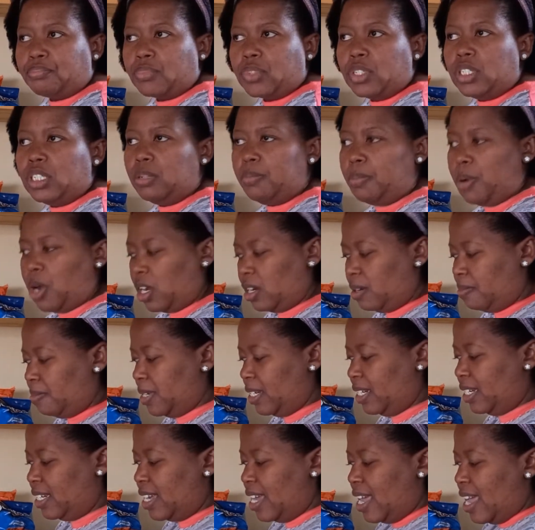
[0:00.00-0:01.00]

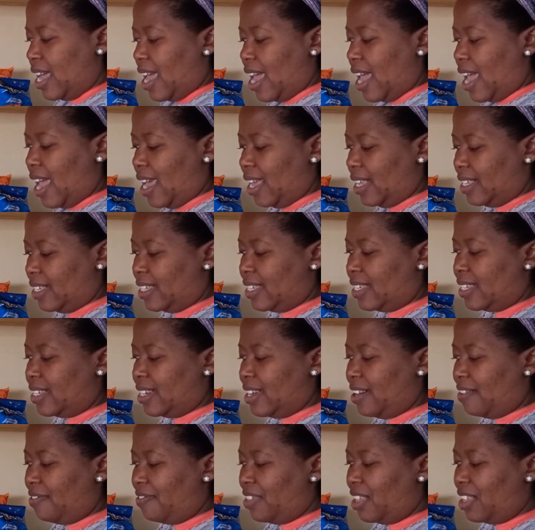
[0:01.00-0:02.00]
department is
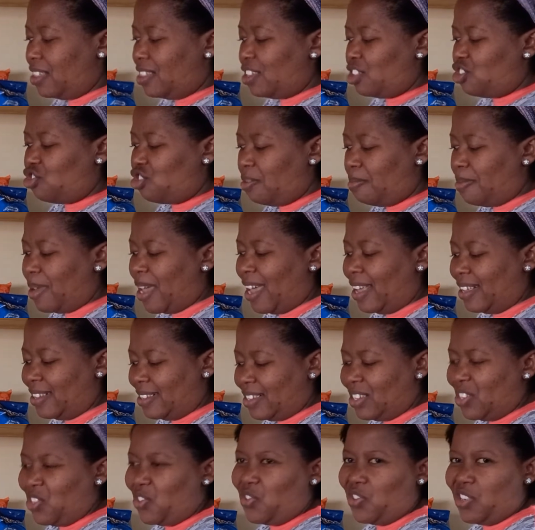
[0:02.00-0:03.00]
stuff that the shop
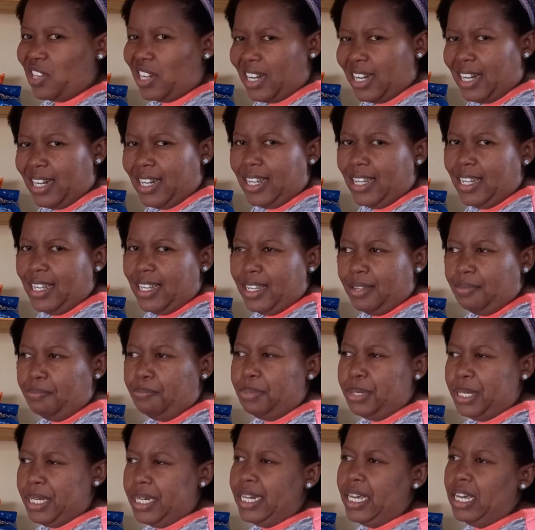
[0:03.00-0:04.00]
hasn't really
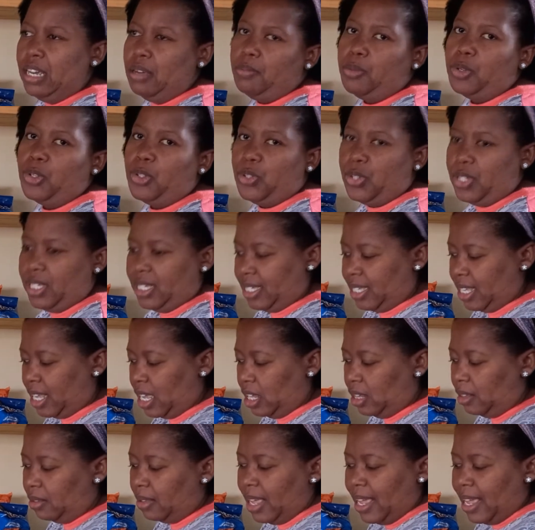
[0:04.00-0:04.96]
been able to sell.